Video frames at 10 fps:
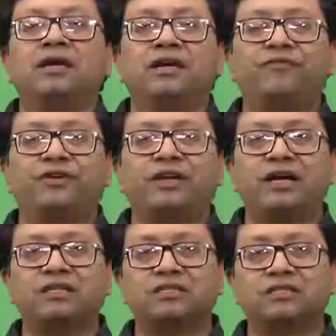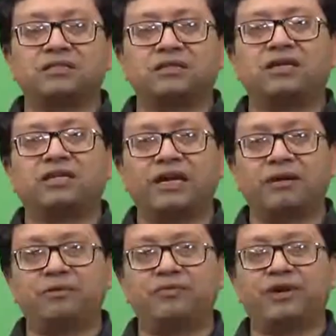In finance, it
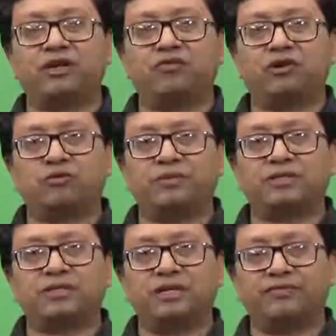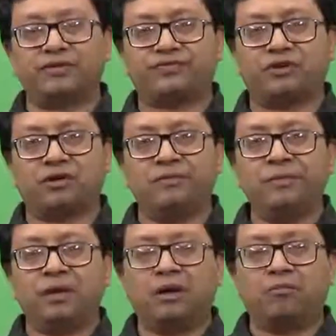can be where you want to basically invest for a
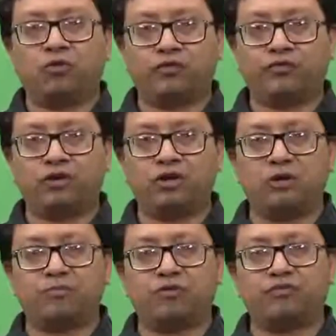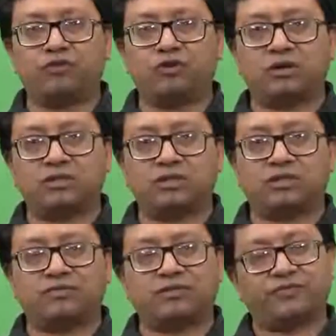Portfolio, portfolio
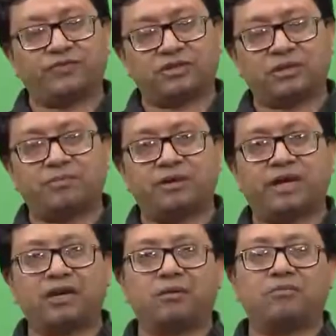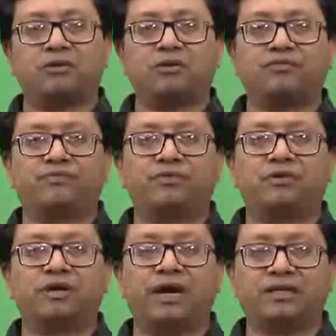consists of, say, for example, n number of
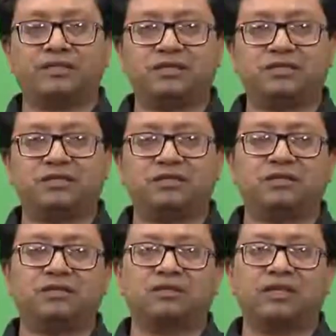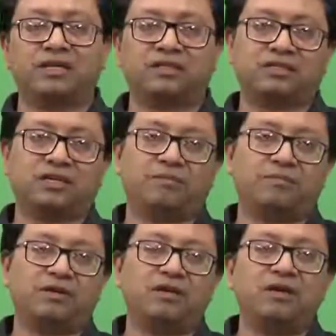assets, and assets can
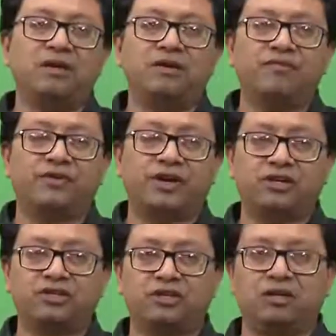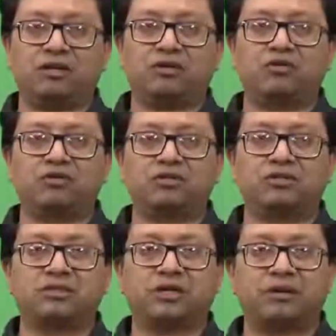be financial goods,
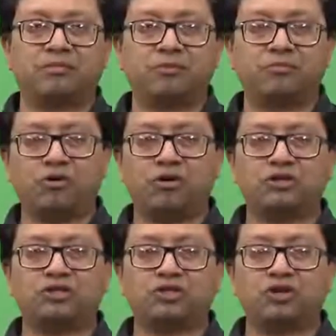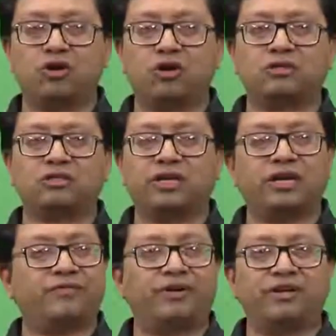can be bonds, stocks,
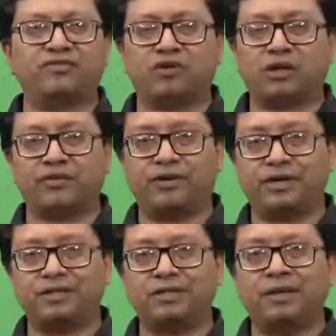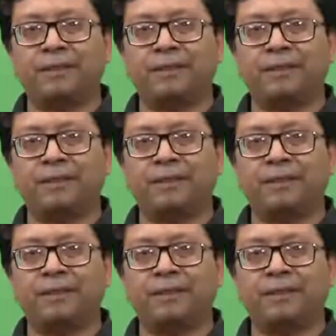derivatives, whatever it is,